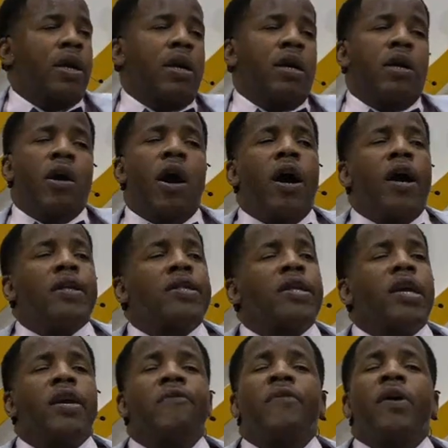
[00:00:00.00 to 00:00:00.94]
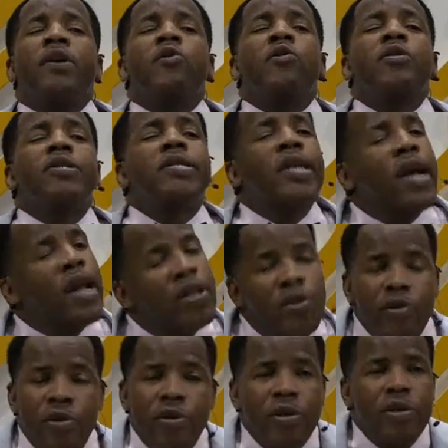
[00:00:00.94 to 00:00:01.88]
God said, if I don't tell
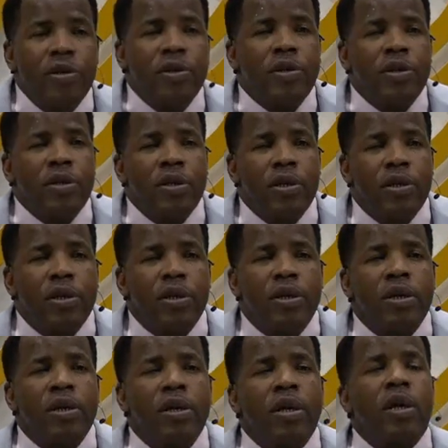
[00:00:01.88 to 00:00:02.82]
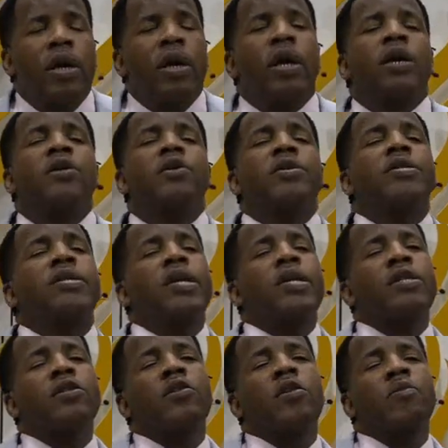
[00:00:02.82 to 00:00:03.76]
you, your
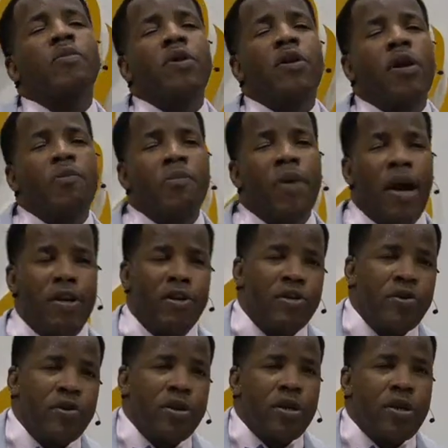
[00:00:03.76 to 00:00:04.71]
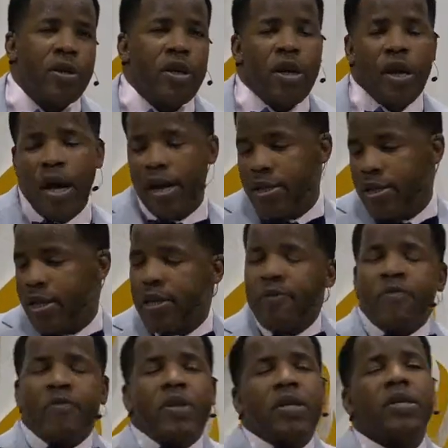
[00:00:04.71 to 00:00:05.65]
sin's going to be on my shoulder. And
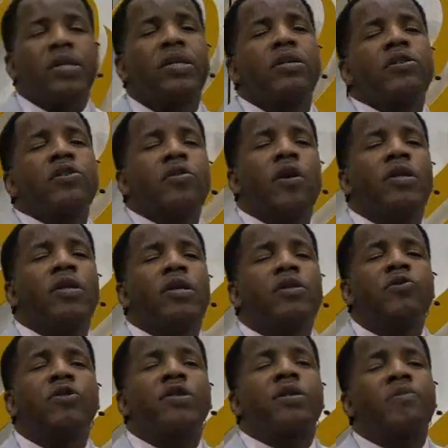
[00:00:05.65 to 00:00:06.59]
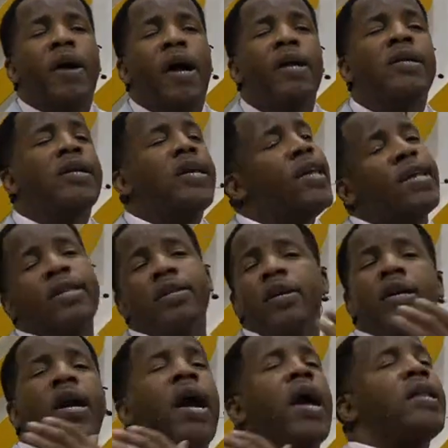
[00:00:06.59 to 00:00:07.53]
this, this shoulder too small. Elder
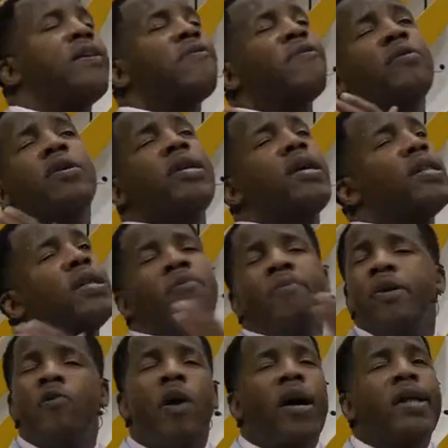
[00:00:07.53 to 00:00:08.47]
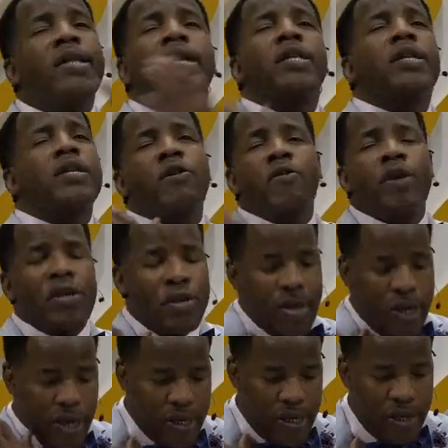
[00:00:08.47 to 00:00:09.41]
can't even, elder, me want elder to rest
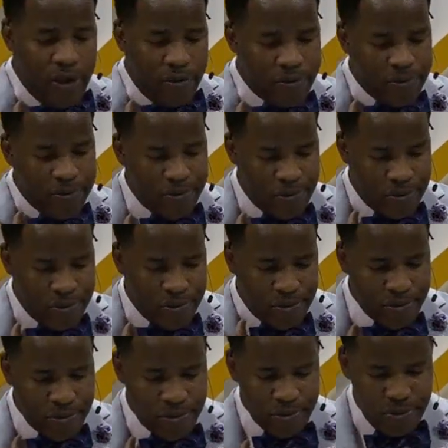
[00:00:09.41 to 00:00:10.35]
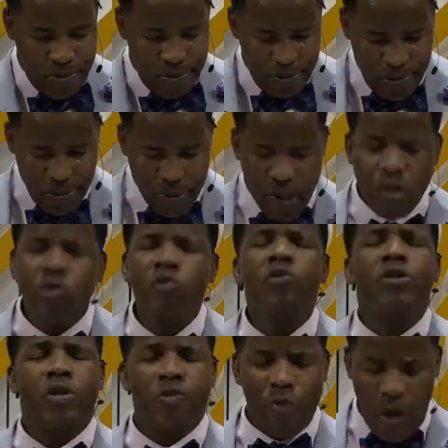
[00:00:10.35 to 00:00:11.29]
your head here. Too
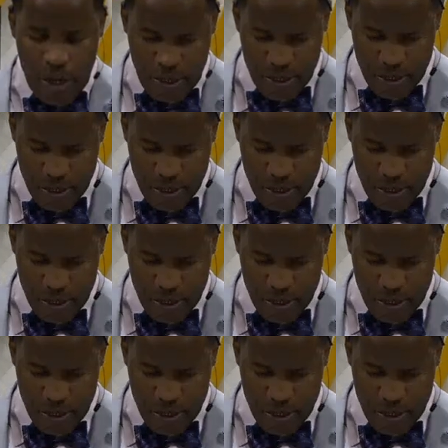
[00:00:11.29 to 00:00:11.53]
small.